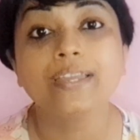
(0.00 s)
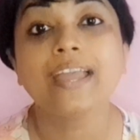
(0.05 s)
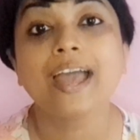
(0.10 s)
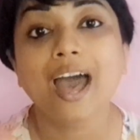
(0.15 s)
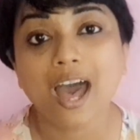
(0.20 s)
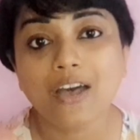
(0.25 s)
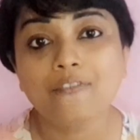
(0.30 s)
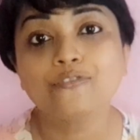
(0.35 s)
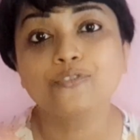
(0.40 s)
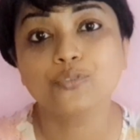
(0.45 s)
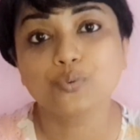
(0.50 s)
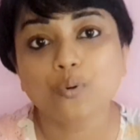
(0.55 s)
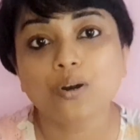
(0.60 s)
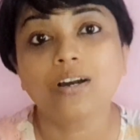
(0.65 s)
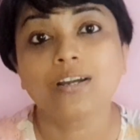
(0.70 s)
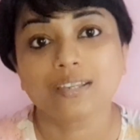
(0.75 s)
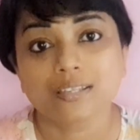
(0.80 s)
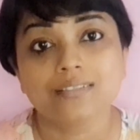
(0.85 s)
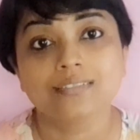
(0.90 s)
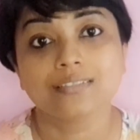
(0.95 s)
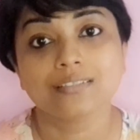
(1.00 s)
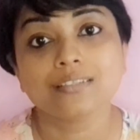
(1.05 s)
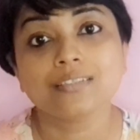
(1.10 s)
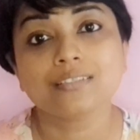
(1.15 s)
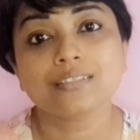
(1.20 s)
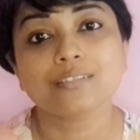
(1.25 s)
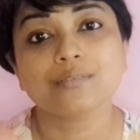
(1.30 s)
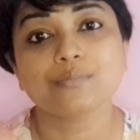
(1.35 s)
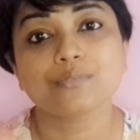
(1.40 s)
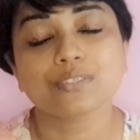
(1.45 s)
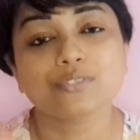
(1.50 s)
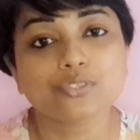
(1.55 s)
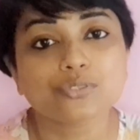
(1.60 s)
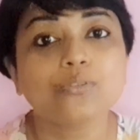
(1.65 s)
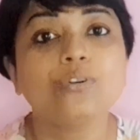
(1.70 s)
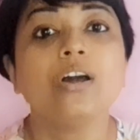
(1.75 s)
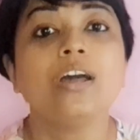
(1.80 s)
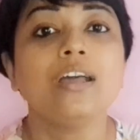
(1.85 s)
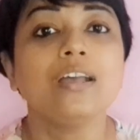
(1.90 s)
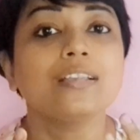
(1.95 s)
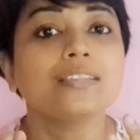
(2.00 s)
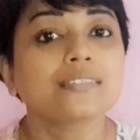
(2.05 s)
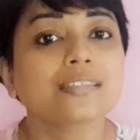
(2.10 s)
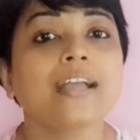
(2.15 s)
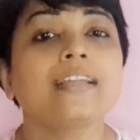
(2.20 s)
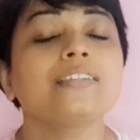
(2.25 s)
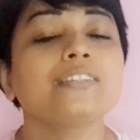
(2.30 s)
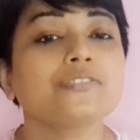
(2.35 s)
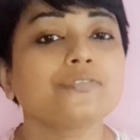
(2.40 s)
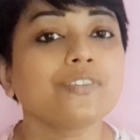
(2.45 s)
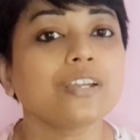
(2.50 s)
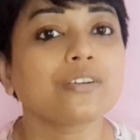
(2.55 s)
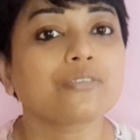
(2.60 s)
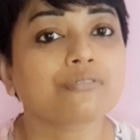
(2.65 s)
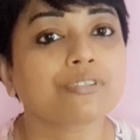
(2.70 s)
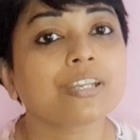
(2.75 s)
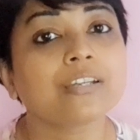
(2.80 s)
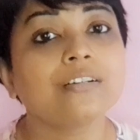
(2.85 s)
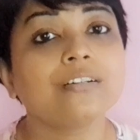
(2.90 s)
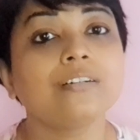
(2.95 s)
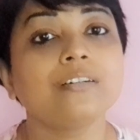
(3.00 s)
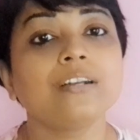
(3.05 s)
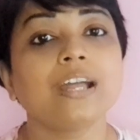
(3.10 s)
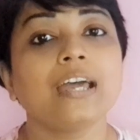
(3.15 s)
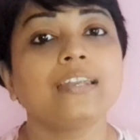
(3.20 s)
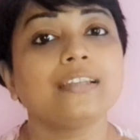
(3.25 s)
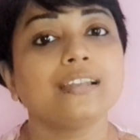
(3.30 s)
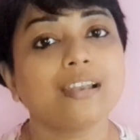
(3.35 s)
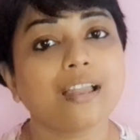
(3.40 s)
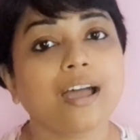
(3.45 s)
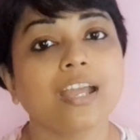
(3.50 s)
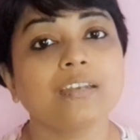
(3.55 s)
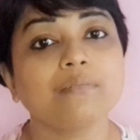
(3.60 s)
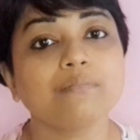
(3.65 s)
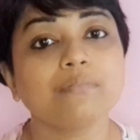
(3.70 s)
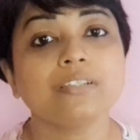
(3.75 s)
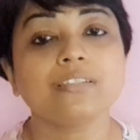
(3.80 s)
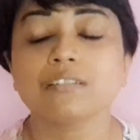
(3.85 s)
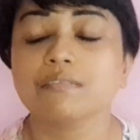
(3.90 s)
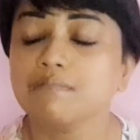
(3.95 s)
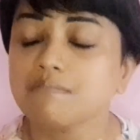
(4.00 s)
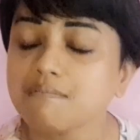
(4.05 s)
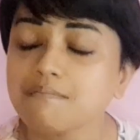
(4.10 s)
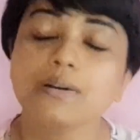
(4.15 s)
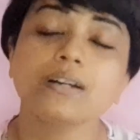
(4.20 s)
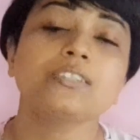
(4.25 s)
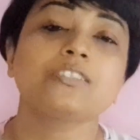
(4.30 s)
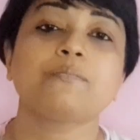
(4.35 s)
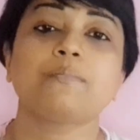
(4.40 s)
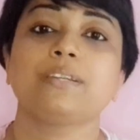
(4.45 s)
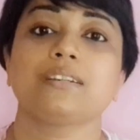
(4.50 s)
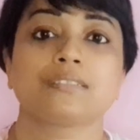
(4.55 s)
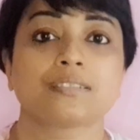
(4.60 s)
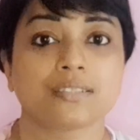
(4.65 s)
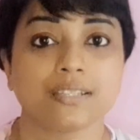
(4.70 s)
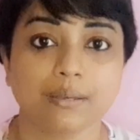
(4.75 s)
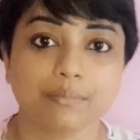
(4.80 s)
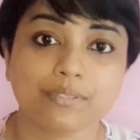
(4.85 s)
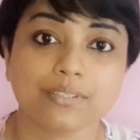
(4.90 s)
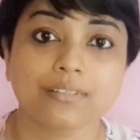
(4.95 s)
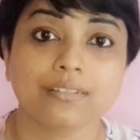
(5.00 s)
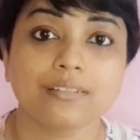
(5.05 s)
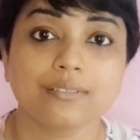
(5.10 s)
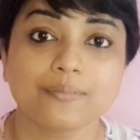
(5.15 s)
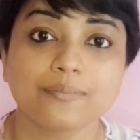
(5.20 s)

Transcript: have to work in systems, and so scientific rigor and alignment must be accepted.